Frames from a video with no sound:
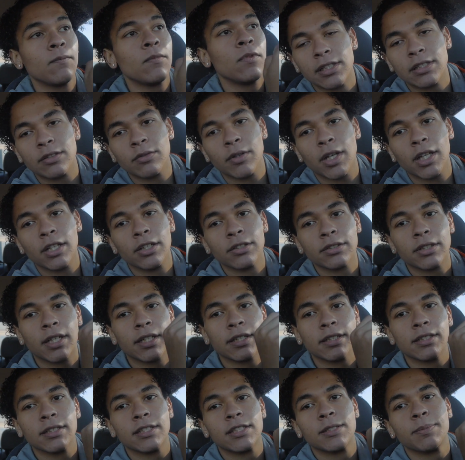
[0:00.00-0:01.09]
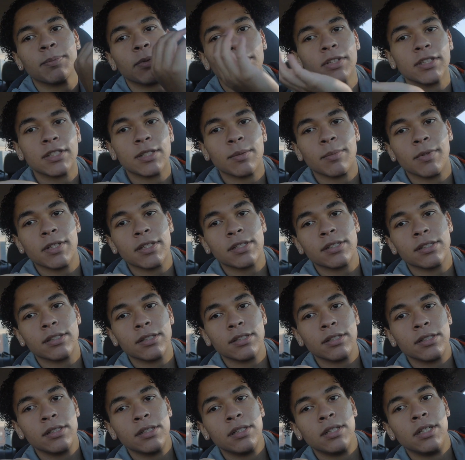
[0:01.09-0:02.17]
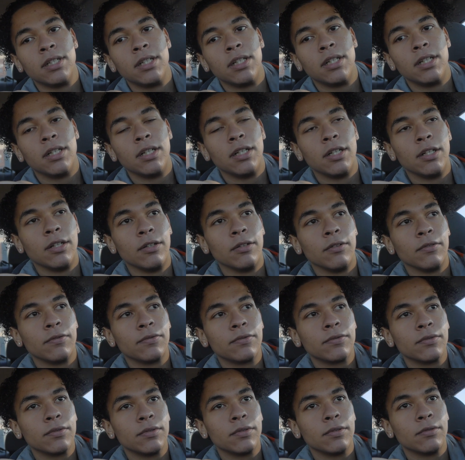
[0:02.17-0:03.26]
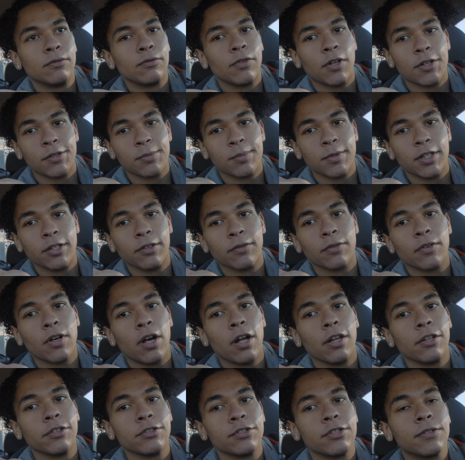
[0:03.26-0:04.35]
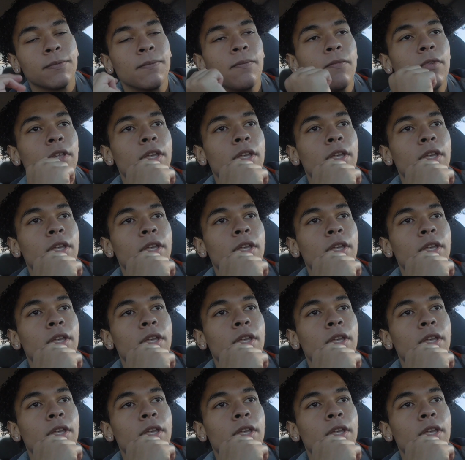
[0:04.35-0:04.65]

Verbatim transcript: This is what I looked like spring semester of freshman year of college.